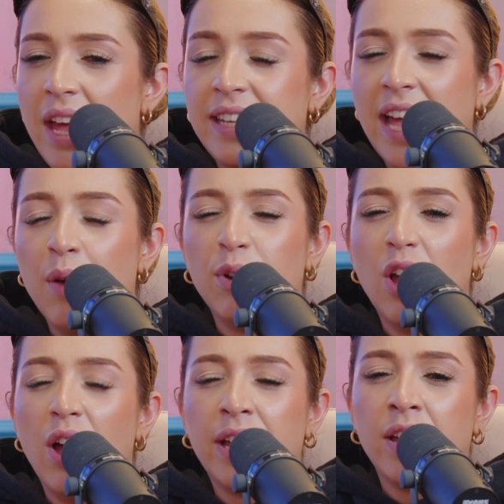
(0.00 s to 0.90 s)
Yeah,
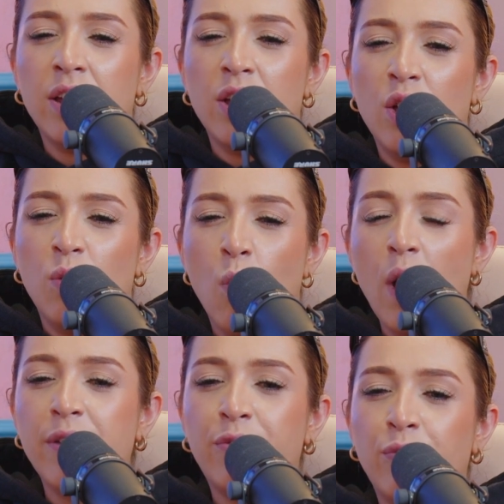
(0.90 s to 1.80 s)
and
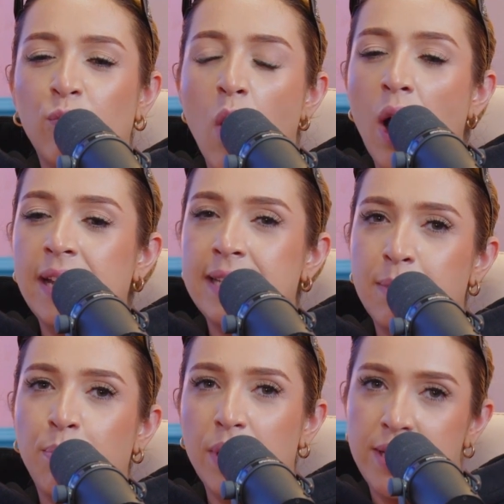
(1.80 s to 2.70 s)
what if while he's
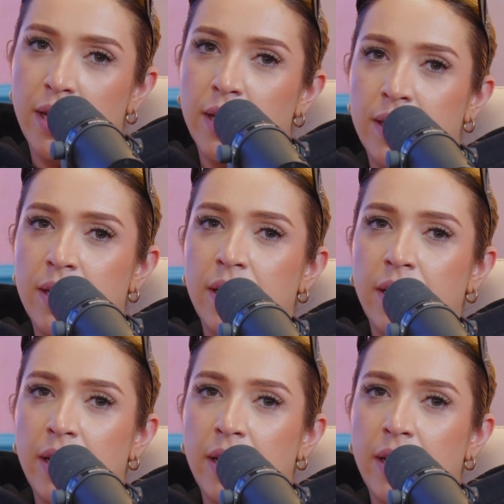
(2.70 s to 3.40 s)
in prison,